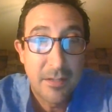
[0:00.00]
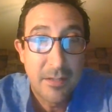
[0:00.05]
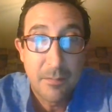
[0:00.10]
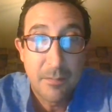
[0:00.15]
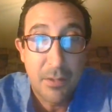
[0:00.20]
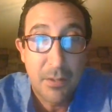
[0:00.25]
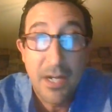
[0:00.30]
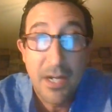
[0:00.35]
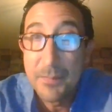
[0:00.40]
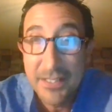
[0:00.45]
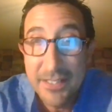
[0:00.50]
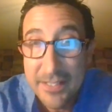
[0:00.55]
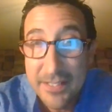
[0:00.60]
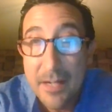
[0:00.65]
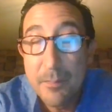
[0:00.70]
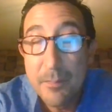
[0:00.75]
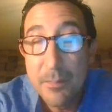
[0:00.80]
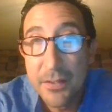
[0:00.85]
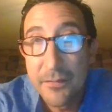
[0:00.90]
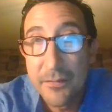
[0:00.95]
The prime
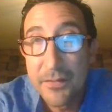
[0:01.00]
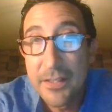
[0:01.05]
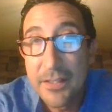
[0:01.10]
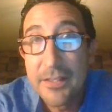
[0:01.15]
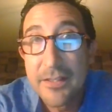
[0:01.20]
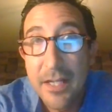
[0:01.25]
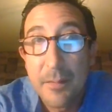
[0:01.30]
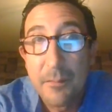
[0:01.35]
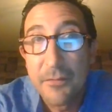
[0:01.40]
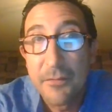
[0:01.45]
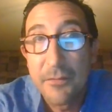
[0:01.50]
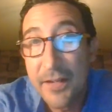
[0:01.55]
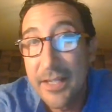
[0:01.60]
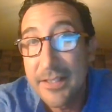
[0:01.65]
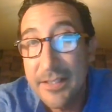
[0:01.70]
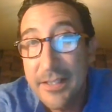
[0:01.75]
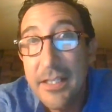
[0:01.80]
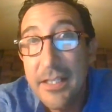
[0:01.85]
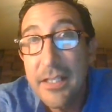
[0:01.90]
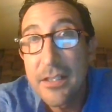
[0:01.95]
example of these type of
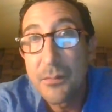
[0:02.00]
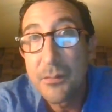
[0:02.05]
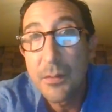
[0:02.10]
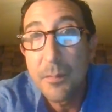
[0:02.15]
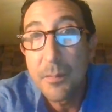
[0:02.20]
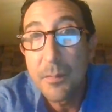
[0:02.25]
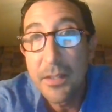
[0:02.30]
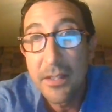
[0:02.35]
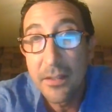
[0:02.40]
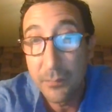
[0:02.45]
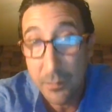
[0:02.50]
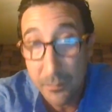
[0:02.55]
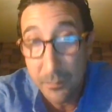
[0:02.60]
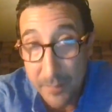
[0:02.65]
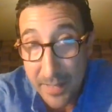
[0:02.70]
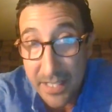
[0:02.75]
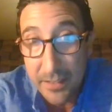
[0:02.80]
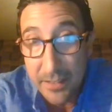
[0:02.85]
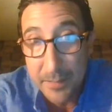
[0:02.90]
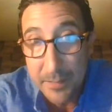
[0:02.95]
vaccines would be the
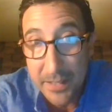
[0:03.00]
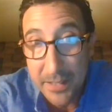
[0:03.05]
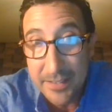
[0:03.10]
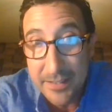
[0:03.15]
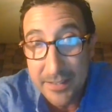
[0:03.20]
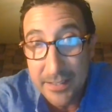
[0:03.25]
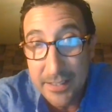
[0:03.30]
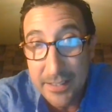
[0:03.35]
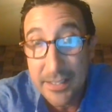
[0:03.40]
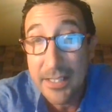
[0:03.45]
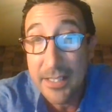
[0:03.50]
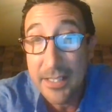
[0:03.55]
rubella vaccine.